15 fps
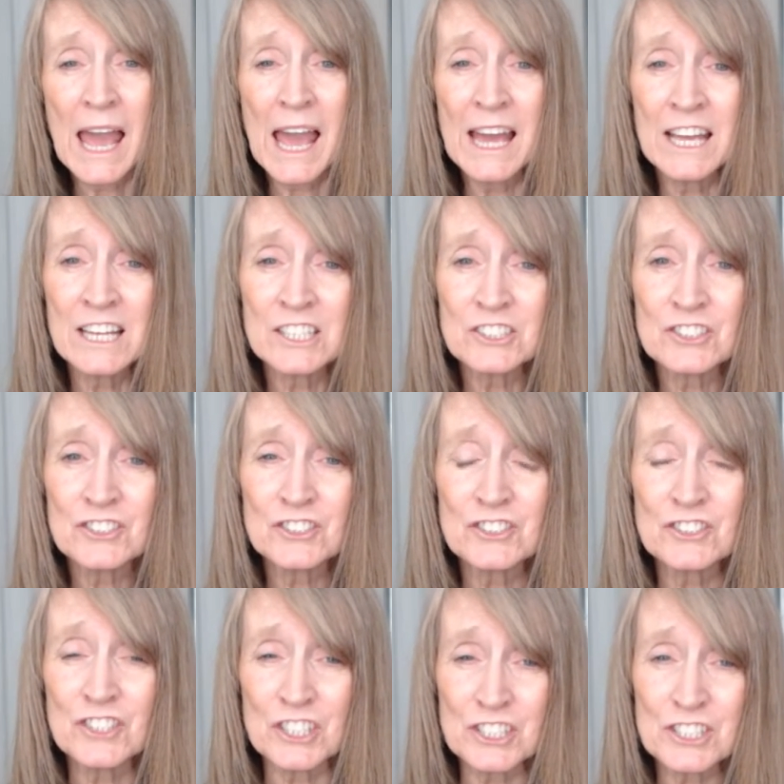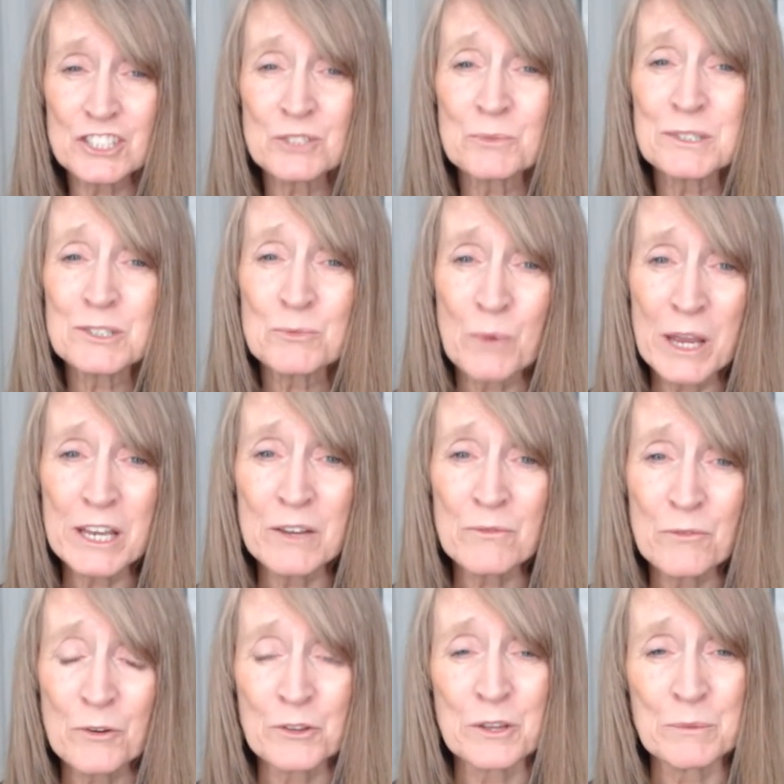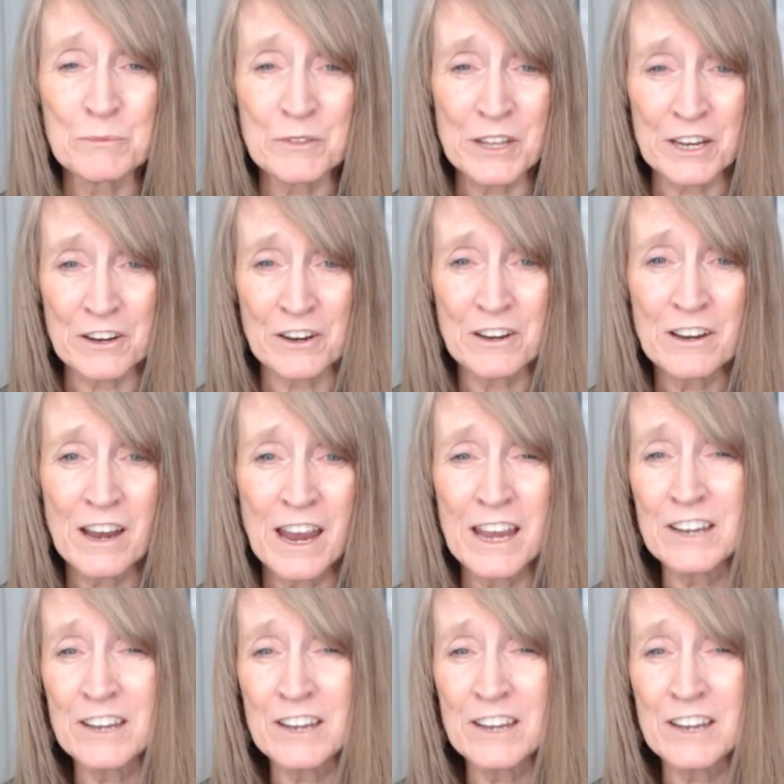And Jesus was waiting for them there.